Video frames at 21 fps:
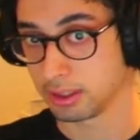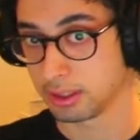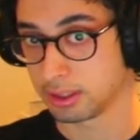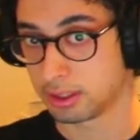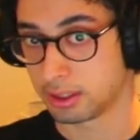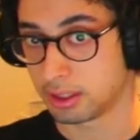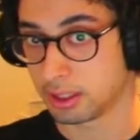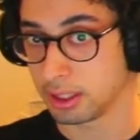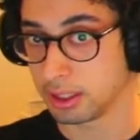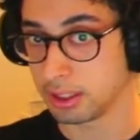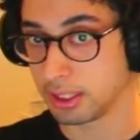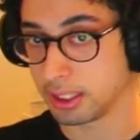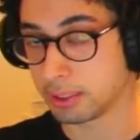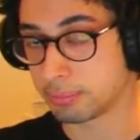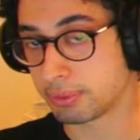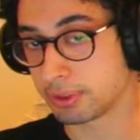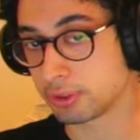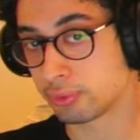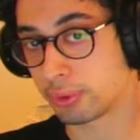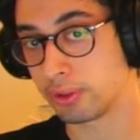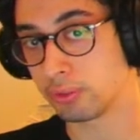A Link
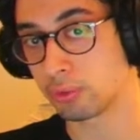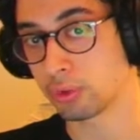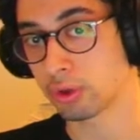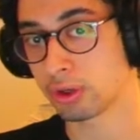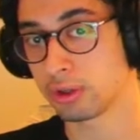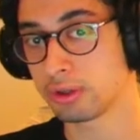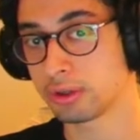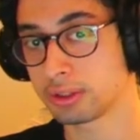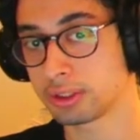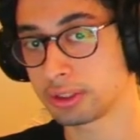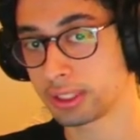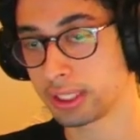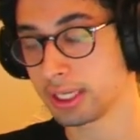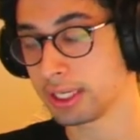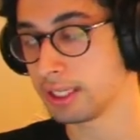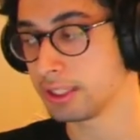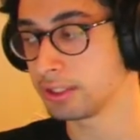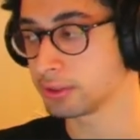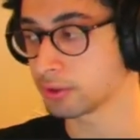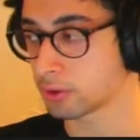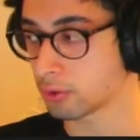Between Worlds
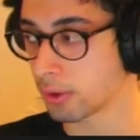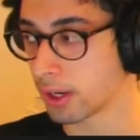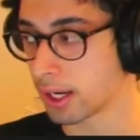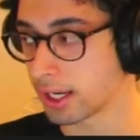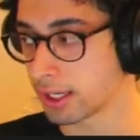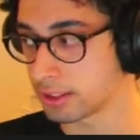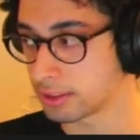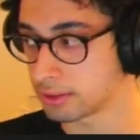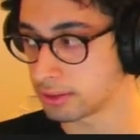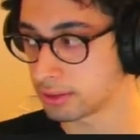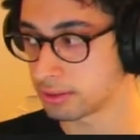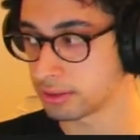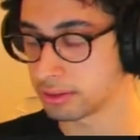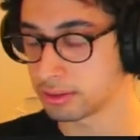is great.